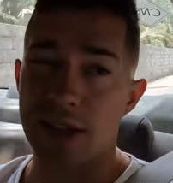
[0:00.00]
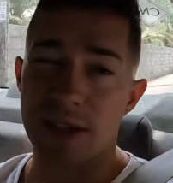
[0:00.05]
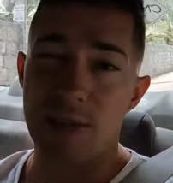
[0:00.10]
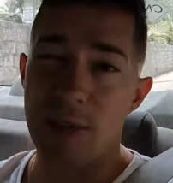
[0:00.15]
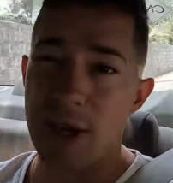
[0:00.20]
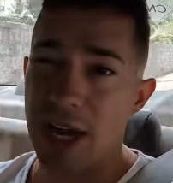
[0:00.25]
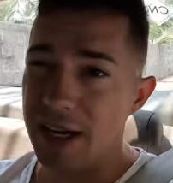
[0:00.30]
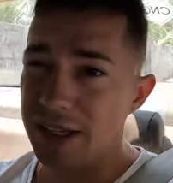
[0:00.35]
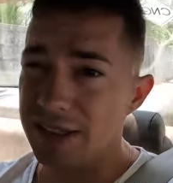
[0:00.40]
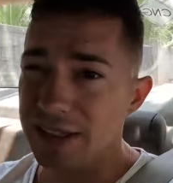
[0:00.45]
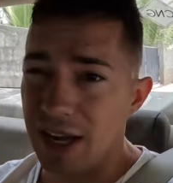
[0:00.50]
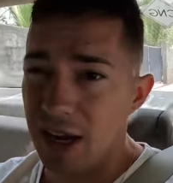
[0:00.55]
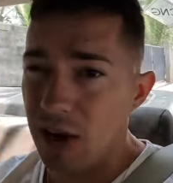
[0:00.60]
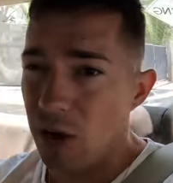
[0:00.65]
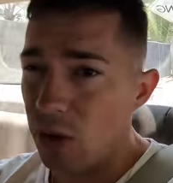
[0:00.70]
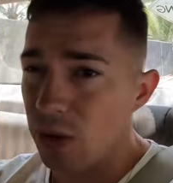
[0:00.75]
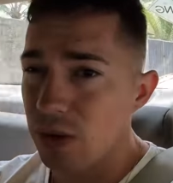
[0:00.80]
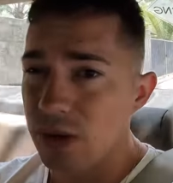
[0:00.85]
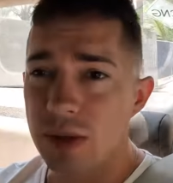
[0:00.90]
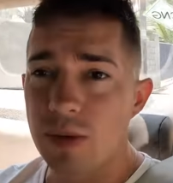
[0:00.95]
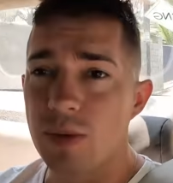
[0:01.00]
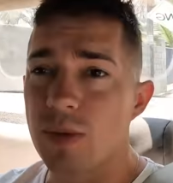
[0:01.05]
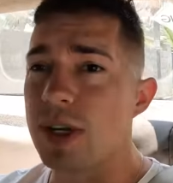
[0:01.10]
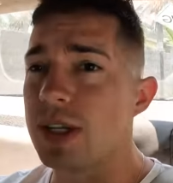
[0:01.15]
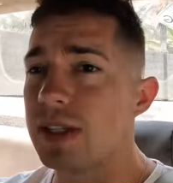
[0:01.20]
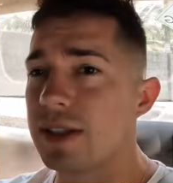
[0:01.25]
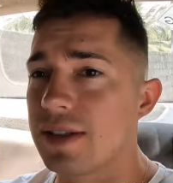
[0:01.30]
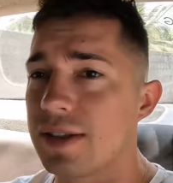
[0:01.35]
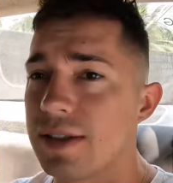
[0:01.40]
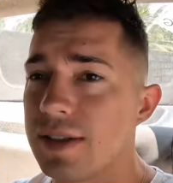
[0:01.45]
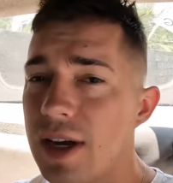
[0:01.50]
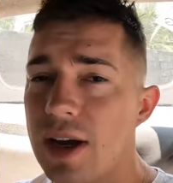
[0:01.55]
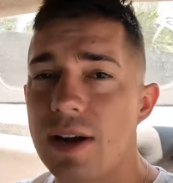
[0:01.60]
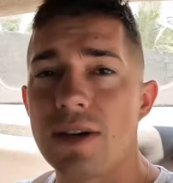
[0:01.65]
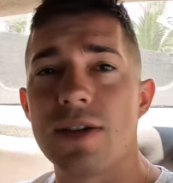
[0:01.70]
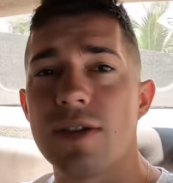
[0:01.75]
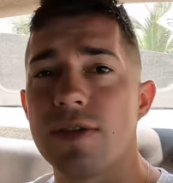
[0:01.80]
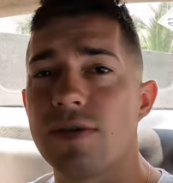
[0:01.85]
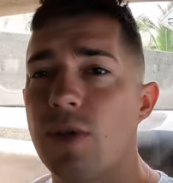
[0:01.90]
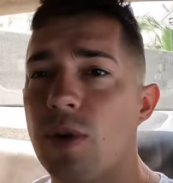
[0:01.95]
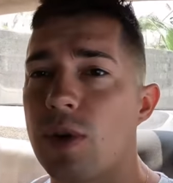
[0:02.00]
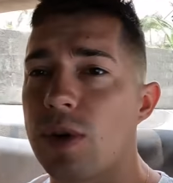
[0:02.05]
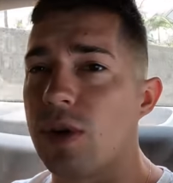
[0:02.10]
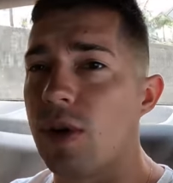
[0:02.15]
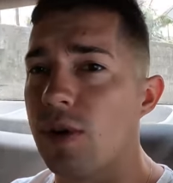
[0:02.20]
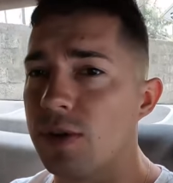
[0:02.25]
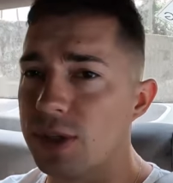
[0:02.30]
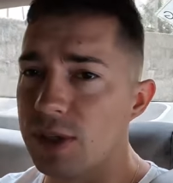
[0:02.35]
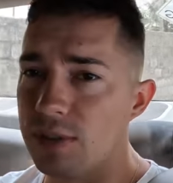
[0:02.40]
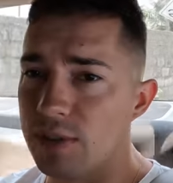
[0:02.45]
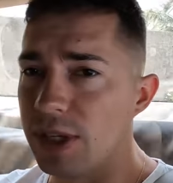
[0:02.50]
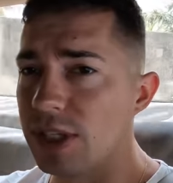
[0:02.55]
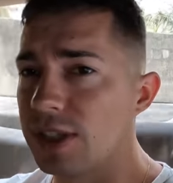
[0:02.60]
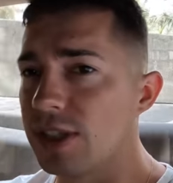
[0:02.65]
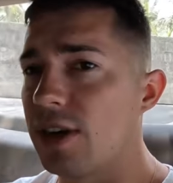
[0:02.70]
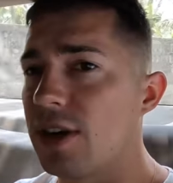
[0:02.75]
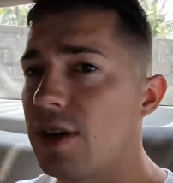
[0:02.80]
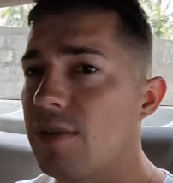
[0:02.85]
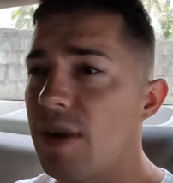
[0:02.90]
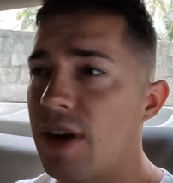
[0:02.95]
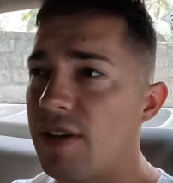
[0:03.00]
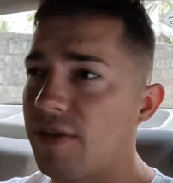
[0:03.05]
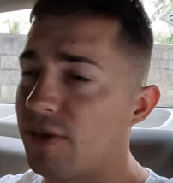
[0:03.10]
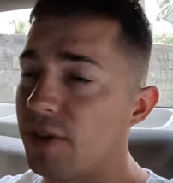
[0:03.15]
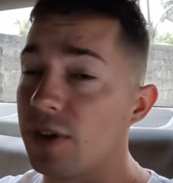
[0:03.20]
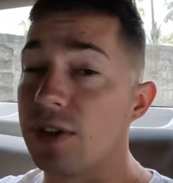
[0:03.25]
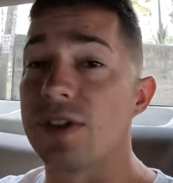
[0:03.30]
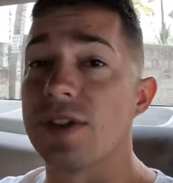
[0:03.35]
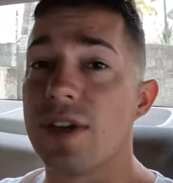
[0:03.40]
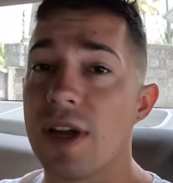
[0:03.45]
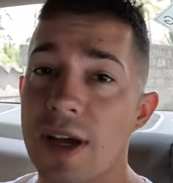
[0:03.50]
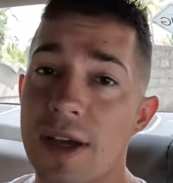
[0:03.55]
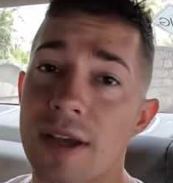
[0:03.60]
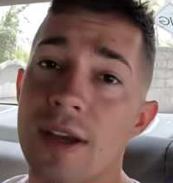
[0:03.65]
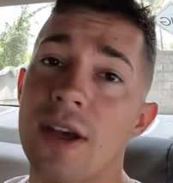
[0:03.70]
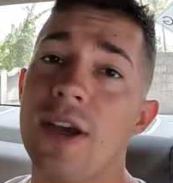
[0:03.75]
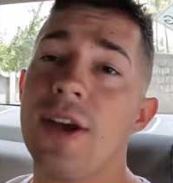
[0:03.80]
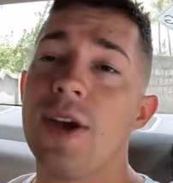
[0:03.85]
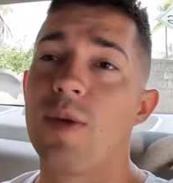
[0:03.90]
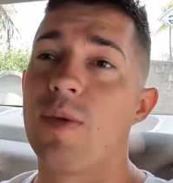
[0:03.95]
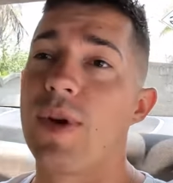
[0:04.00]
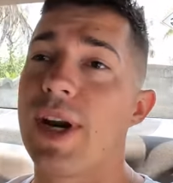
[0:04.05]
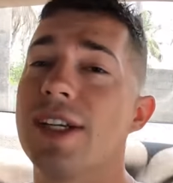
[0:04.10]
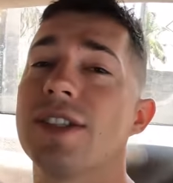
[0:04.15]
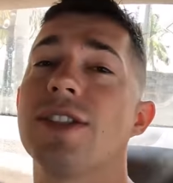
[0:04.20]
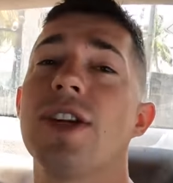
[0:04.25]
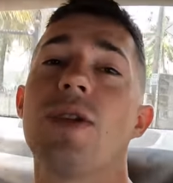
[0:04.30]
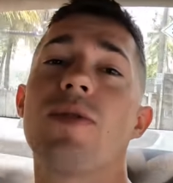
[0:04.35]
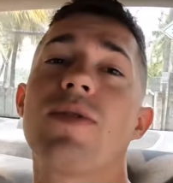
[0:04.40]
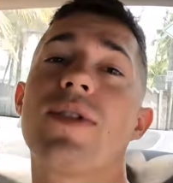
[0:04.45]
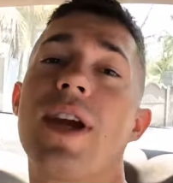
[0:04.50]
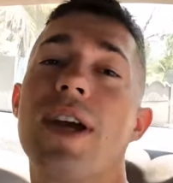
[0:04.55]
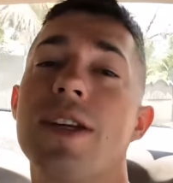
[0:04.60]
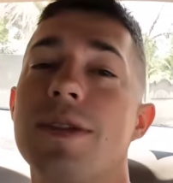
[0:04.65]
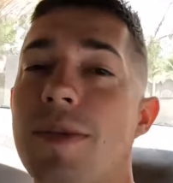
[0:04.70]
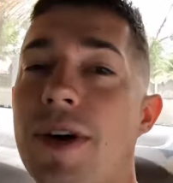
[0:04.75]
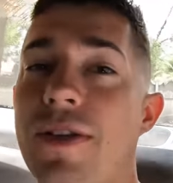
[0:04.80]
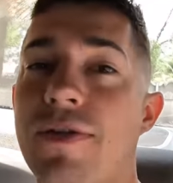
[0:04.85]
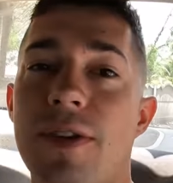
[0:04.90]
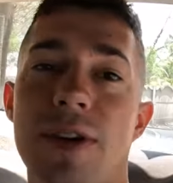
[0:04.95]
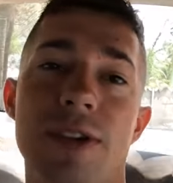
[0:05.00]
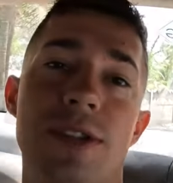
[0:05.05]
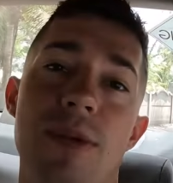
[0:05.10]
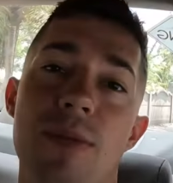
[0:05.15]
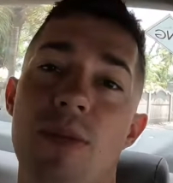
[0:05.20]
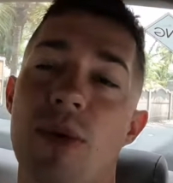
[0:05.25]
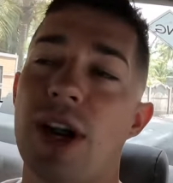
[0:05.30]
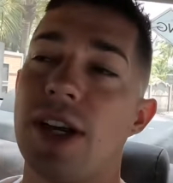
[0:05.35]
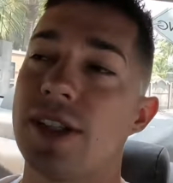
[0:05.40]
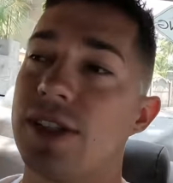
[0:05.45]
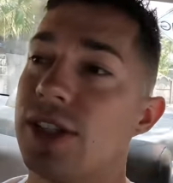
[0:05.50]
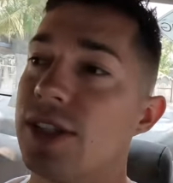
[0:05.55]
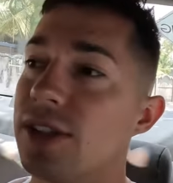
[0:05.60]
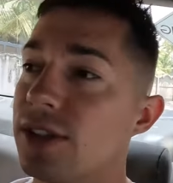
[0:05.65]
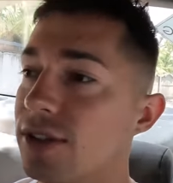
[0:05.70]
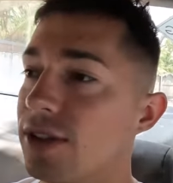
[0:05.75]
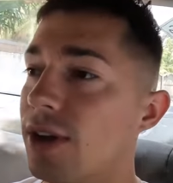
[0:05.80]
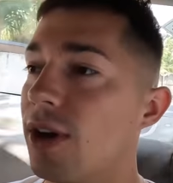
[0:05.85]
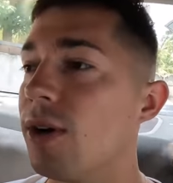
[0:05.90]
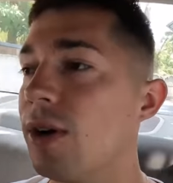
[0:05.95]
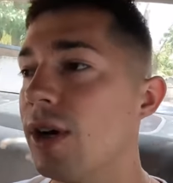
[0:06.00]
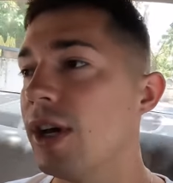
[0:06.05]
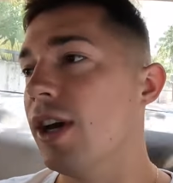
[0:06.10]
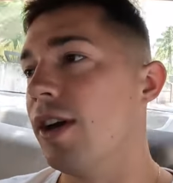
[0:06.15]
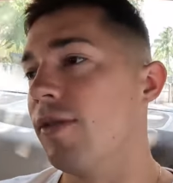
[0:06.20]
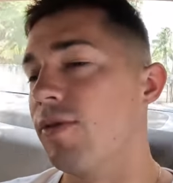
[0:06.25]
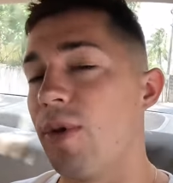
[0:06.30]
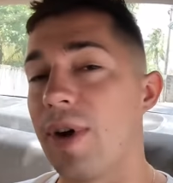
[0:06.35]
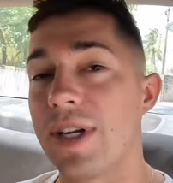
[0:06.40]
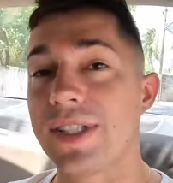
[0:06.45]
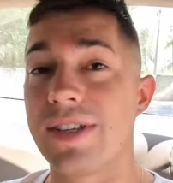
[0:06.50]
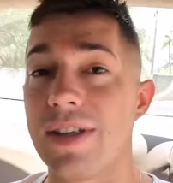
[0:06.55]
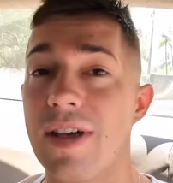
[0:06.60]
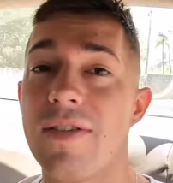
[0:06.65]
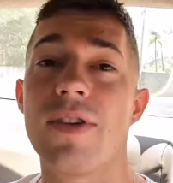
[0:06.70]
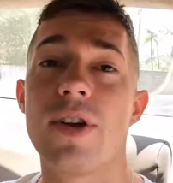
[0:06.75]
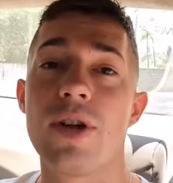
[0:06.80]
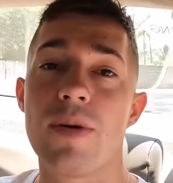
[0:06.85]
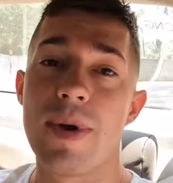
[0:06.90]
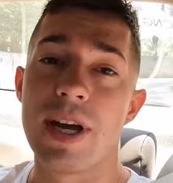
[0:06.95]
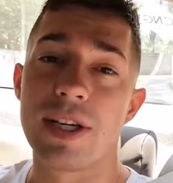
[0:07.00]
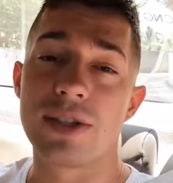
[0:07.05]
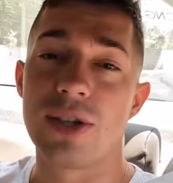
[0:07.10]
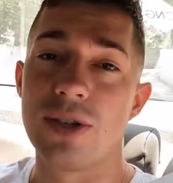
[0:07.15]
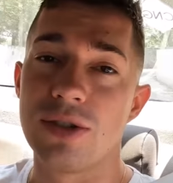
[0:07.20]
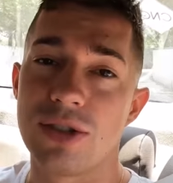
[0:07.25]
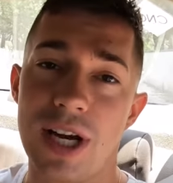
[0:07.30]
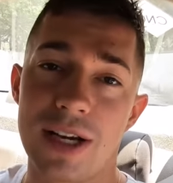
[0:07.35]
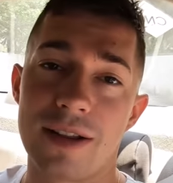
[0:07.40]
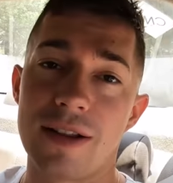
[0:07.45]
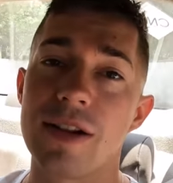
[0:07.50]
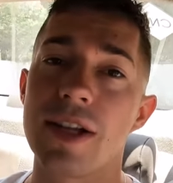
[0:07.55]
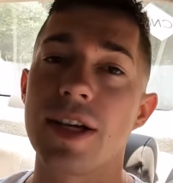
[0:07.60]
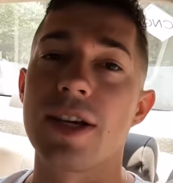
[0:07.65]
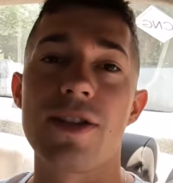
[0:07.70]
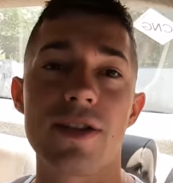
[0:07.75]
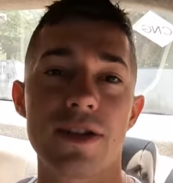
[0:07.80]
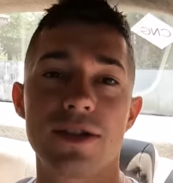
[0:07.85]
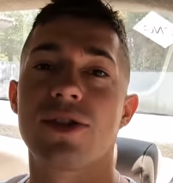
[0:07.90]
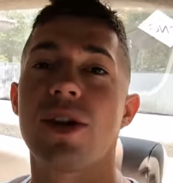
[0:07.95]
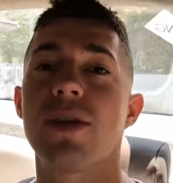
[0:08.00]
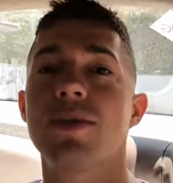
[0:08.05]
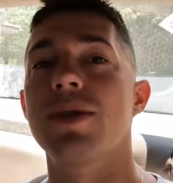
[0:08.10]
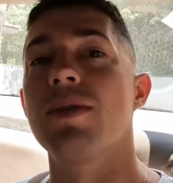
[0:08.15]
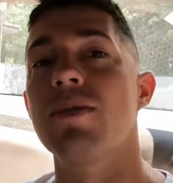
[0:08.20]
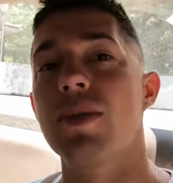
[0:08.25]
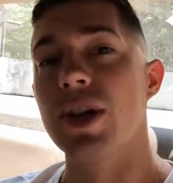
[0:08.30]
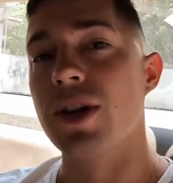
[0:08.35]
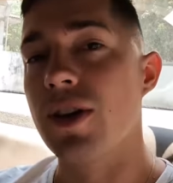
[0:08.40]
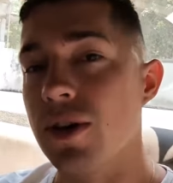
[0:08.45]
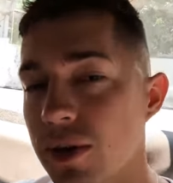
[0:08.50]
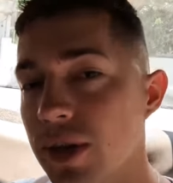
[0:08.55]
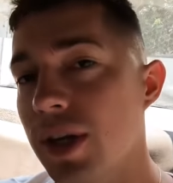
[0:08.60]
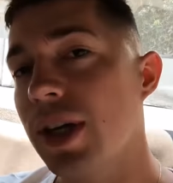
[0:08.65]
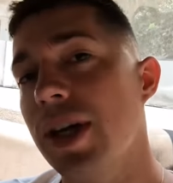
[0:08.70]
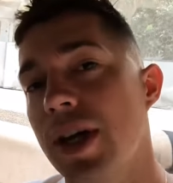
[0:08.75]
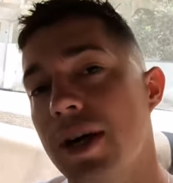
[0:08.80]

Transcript: And to be honest, I only went down to the Fort Kochi Beach area my first night when I shared with you guys my first impressions. So if you want to see that video, make sure you check the link in the description below.